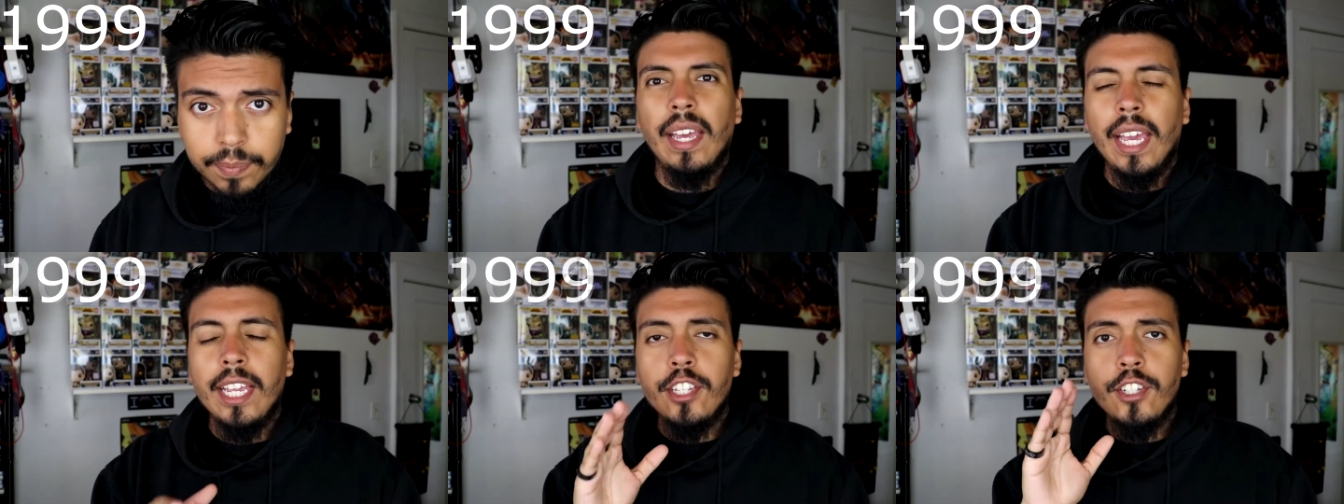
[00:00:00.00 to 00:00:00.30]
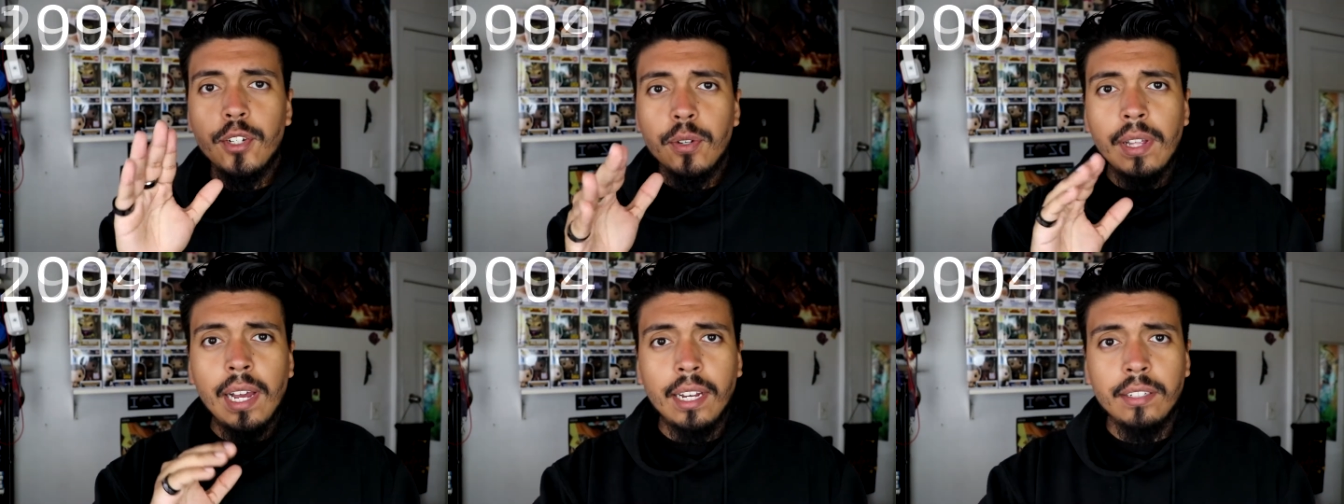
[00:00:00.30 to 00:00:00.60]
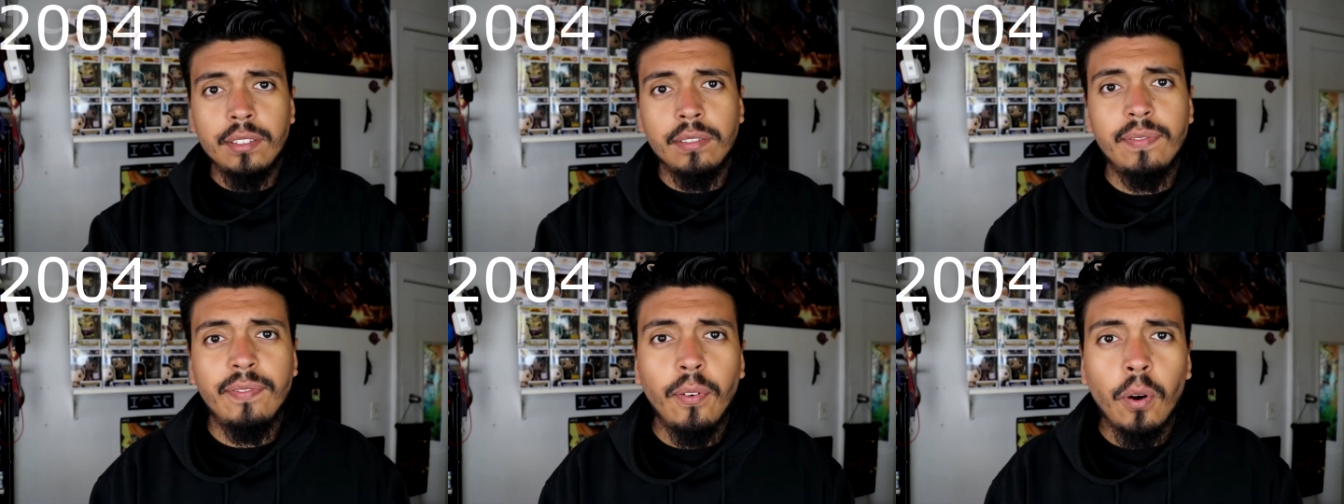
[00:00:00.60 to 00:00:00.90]
In
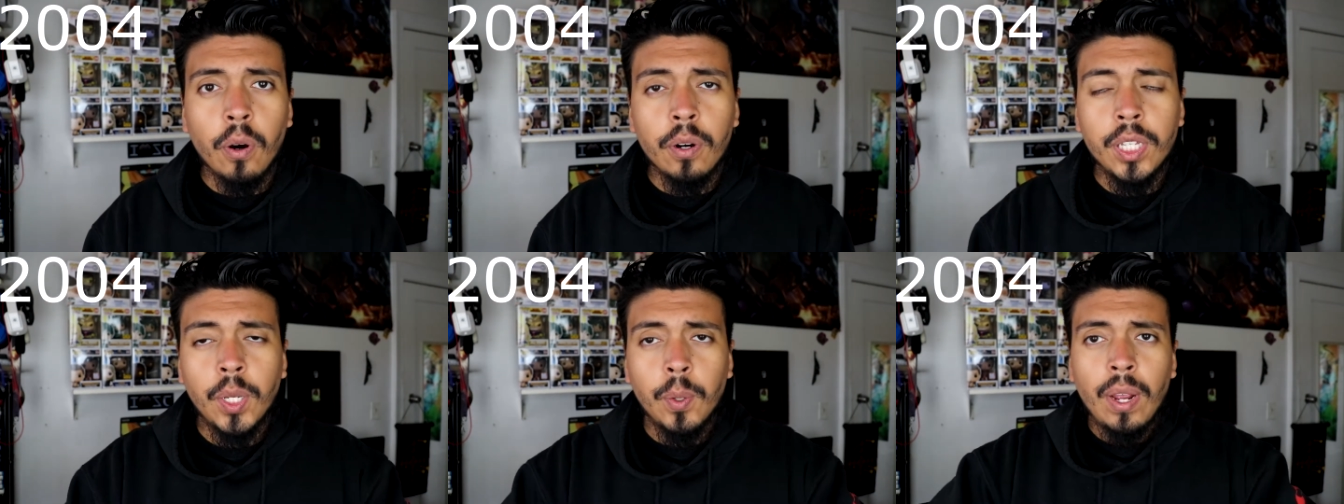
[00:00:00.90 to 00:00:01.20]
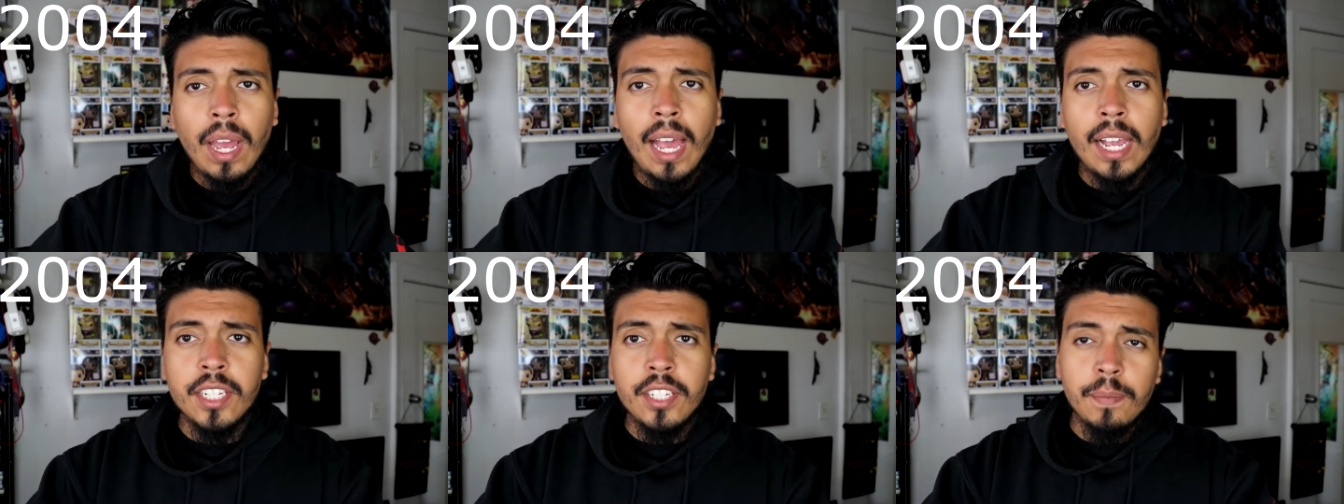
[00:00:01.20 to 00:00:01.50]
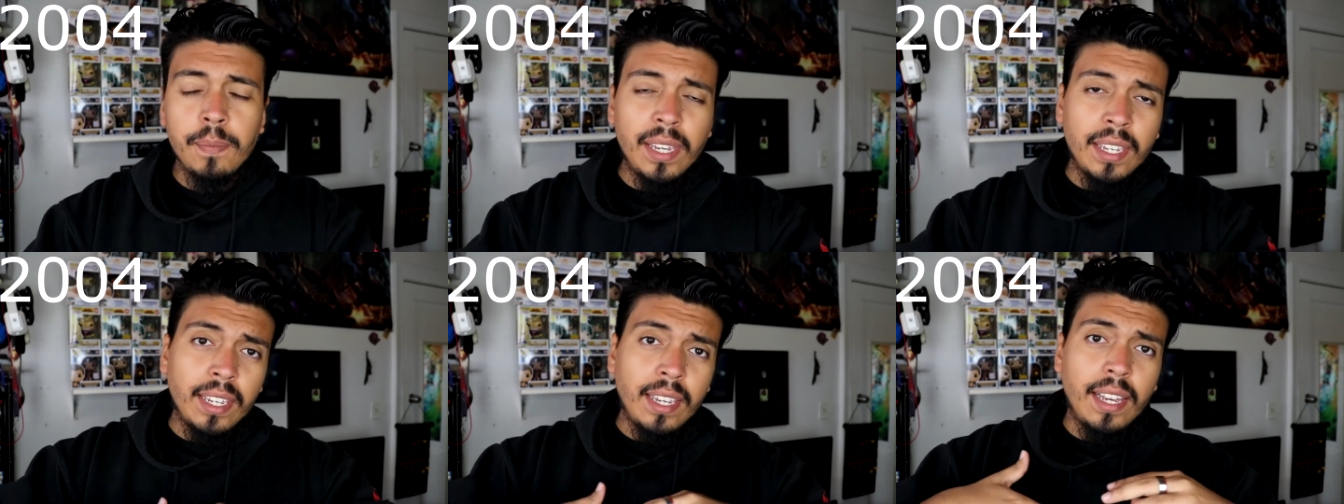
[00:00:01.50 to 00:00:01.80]
2004, they were actually
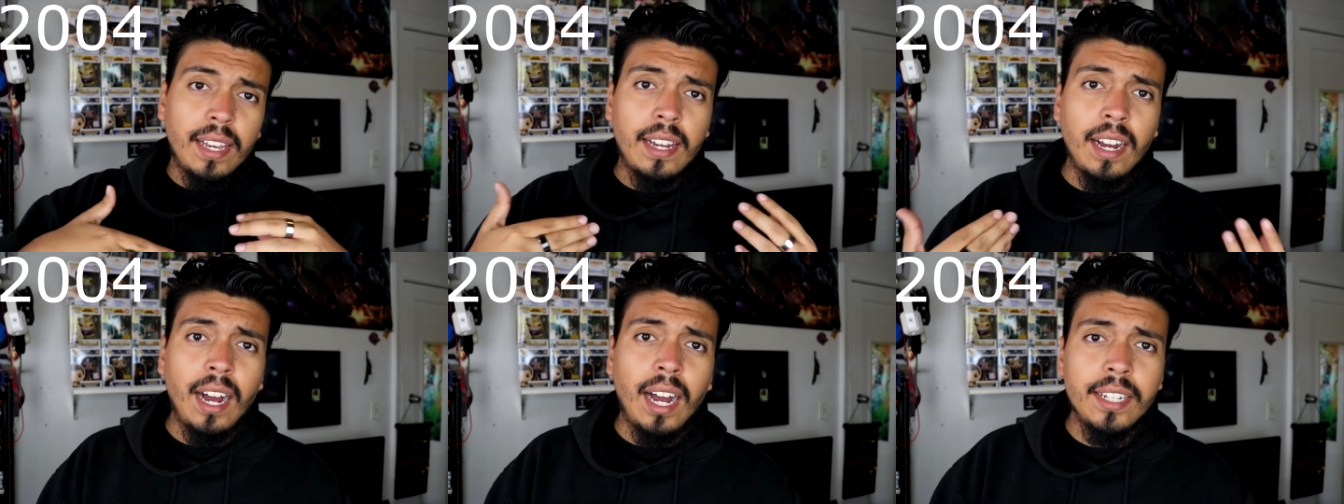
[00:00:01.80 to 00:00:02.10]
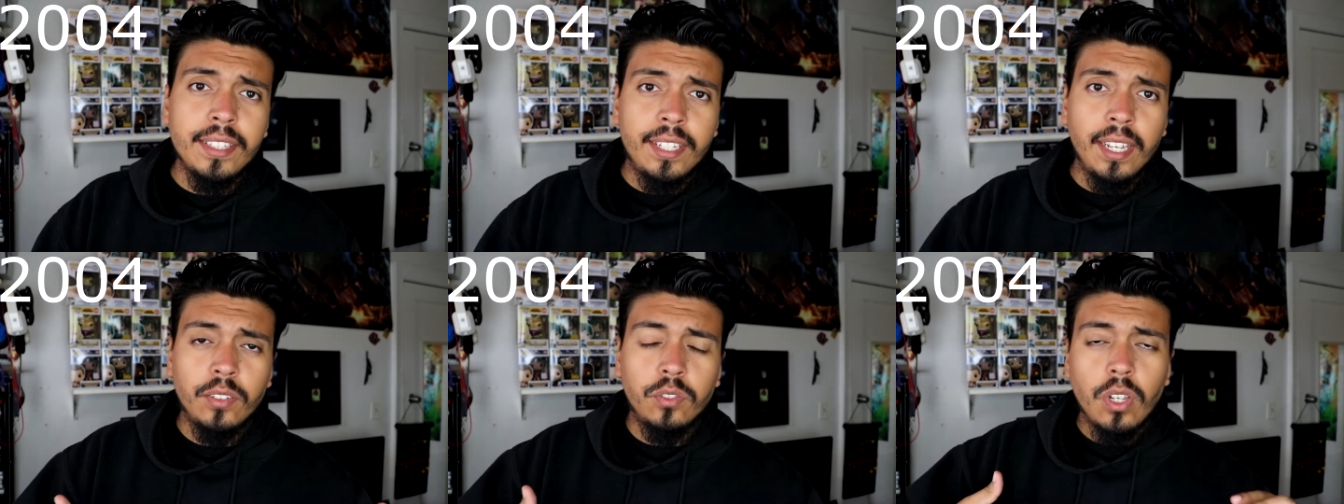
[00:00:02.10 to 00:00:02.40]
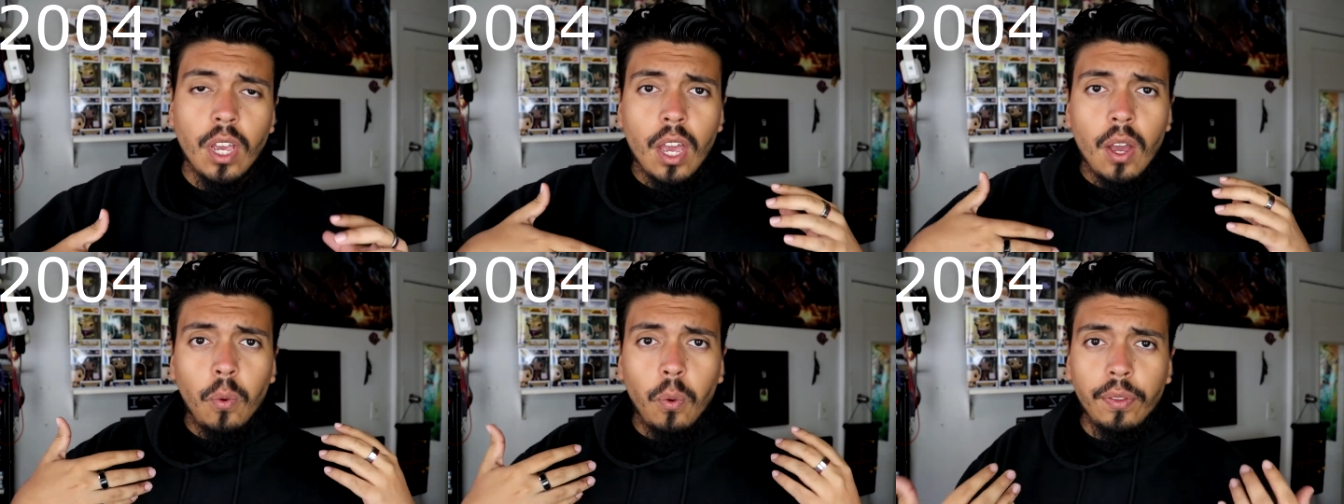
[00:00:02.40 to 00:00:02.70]
making a contest
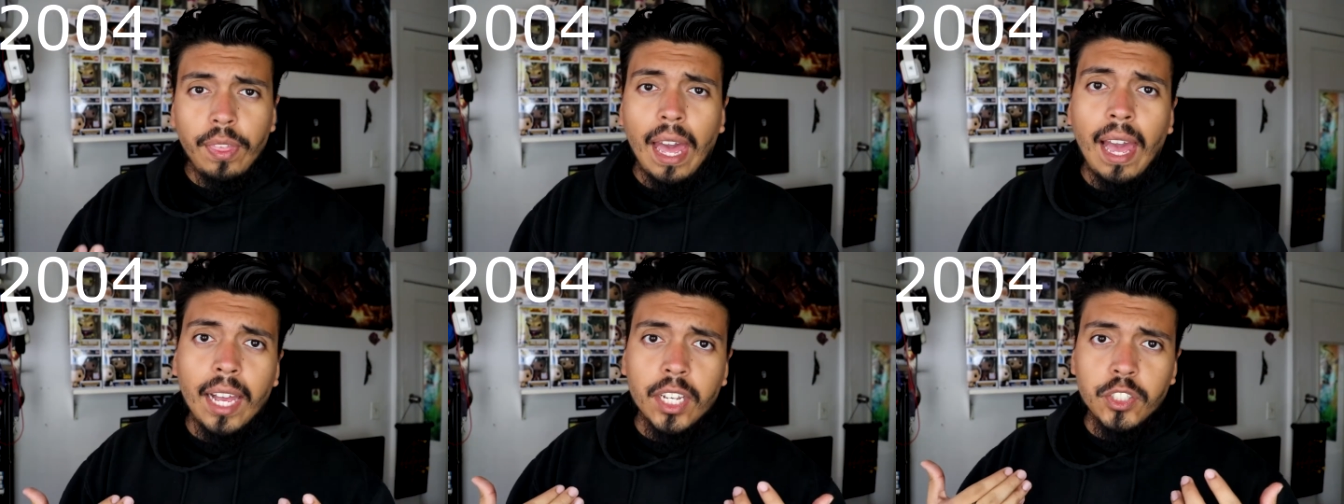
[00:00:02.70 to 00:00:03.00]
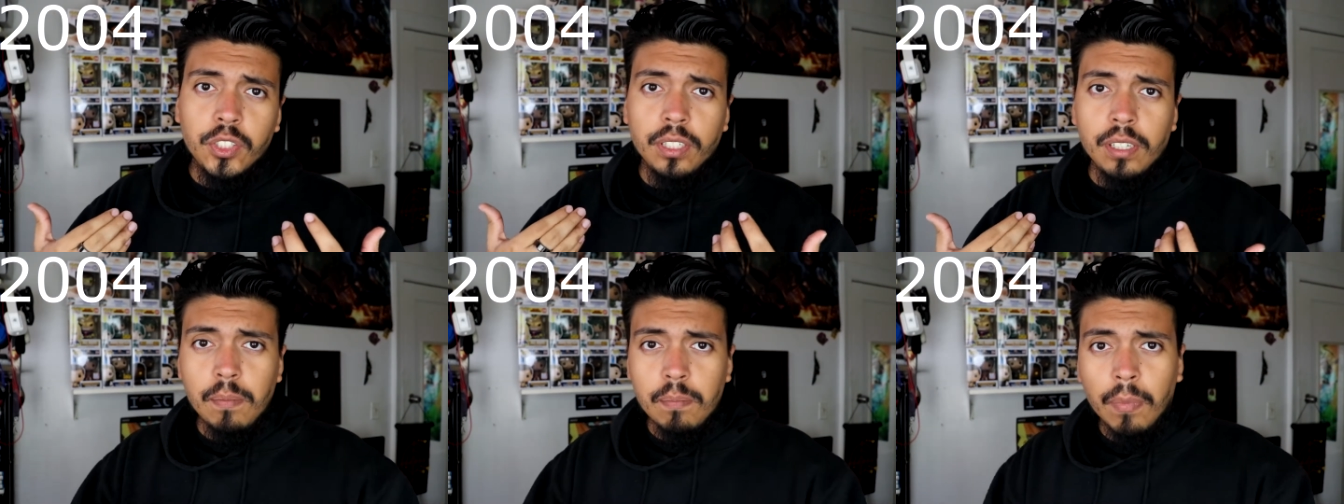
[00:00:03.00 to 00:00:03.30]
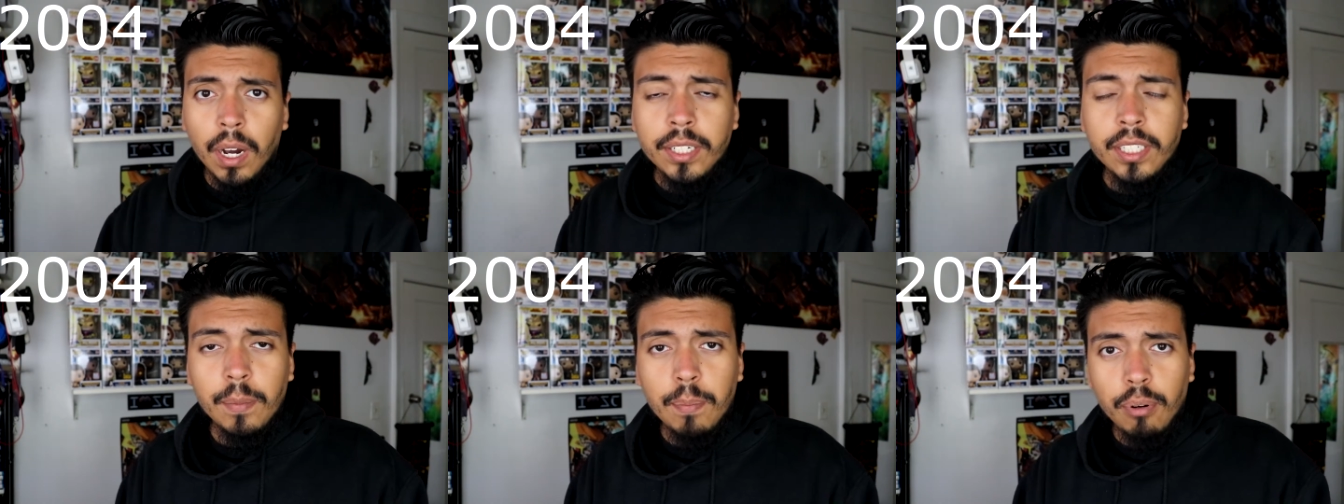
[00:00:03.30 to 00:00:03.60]
with actually
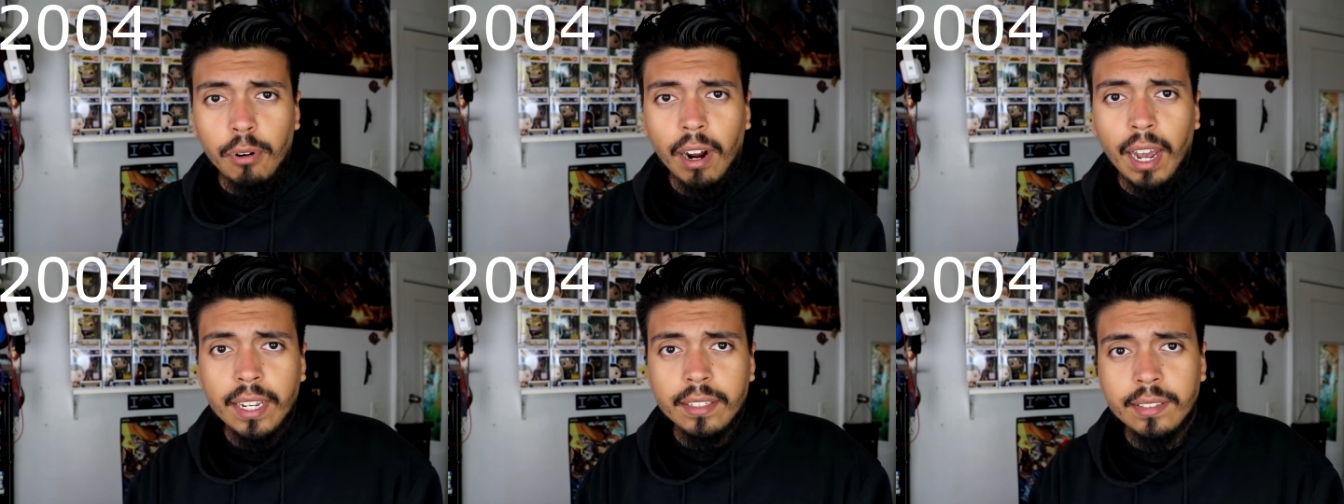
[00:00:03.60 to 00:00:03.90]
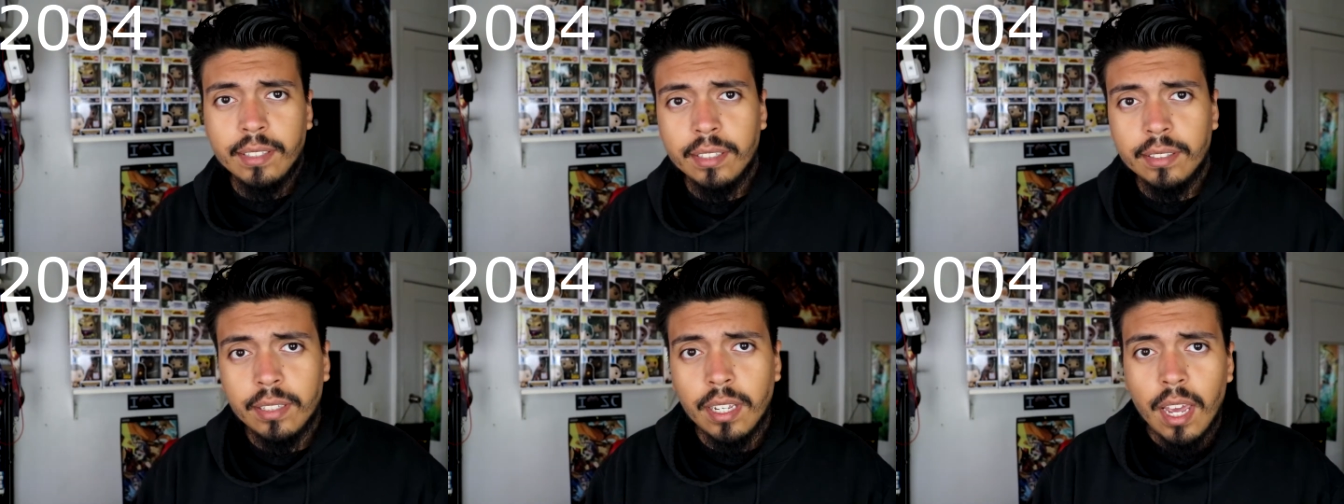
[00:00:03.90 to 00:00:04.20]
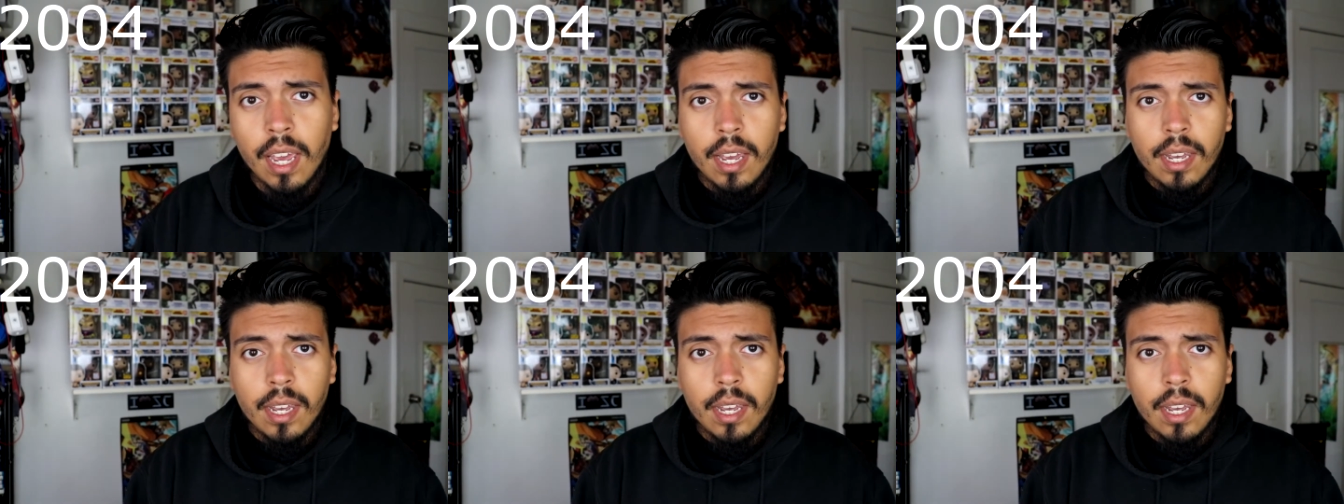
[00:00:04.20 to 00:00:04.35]
money prizes